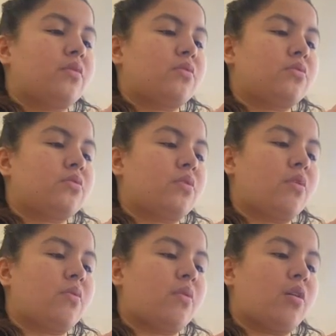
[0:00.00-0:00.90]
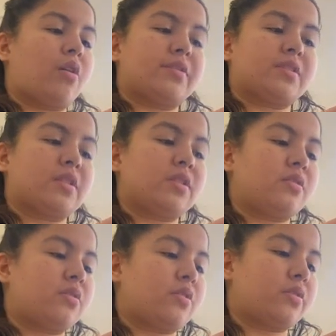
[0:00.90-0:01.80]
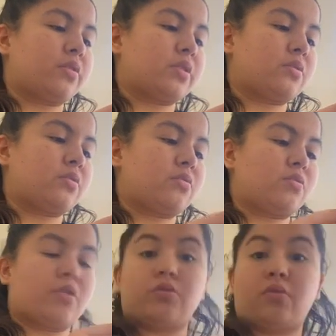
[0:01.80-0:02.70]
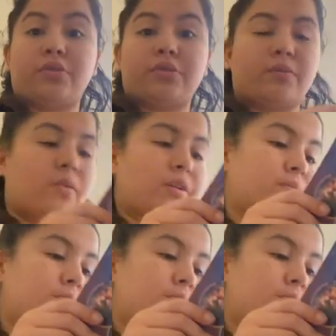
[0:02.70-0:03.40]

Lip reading: So obviously there's 3 stories in one.